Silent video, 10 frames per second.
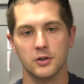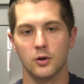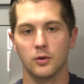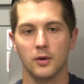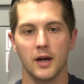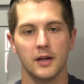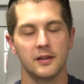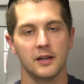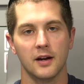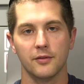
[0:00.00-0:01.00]
So
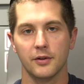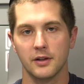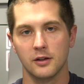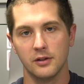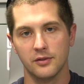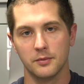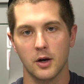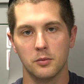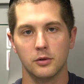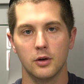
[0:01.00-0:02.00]
anything and everything, leave them
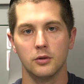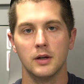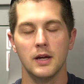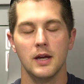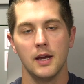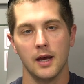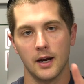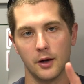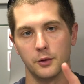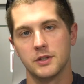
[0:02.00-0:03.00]
down below,
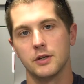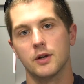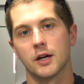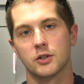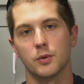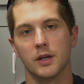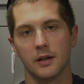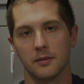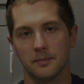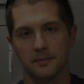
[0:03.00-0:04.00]
and I will see you next week.